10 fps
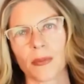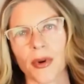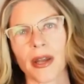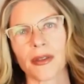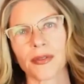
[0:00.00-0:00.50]

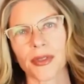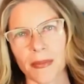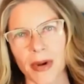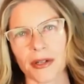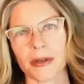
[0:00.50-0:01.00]
by
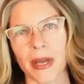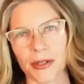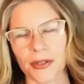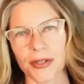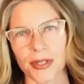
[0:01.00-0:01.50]
the modern
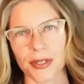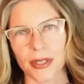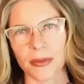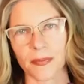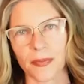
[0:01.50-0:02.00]
medical
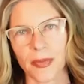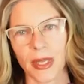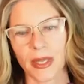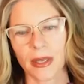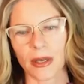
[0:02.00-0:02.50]
system.
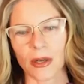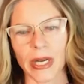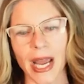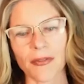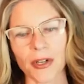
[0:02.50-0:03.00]
On
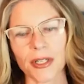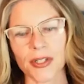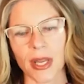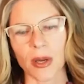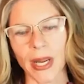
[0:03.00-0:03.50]
average,
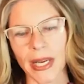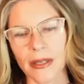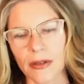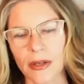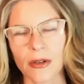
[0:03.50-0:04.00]
they
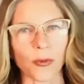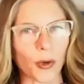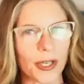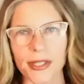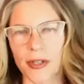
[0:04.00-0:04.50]
wait 4
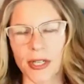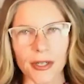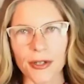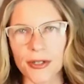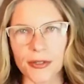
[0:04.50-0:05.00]
to 7
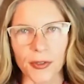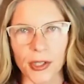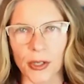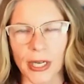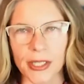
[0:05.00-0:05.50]
years for a
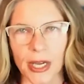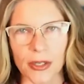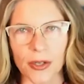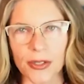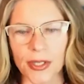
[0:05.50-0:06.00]
correct
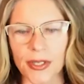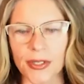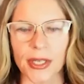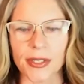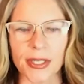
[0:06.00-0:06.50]

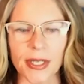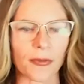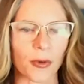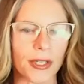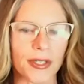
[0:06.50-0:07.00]
diagnosis. They see
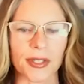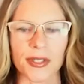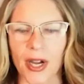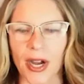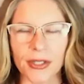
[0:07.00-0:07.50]
4 to
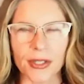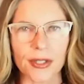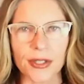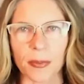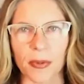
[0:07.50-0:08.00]
6
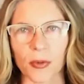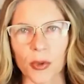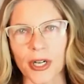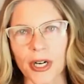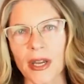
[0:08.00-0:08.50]
doctors
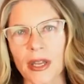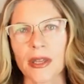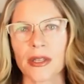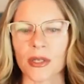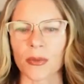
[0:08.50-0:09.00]
before
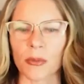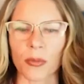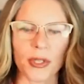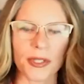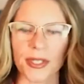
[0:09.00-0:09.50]
someone
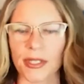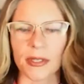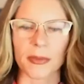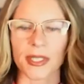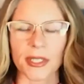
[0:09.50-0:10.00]
puts
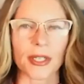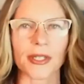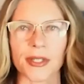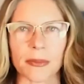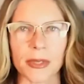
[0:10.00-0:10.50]
these
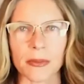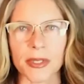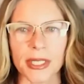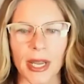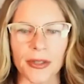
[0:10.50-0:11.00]
mysterious
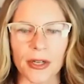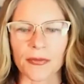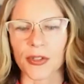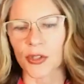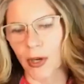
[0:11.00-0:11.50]
symptoms together
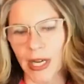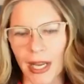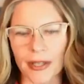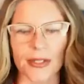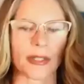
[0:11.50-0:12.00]
of the joint
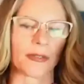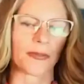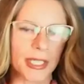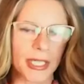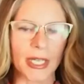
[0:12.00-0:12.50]
aches and the
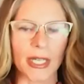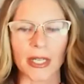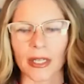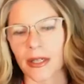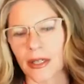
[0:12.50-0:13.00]

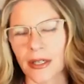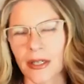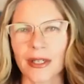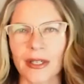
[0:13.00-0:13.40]
fatigue and the,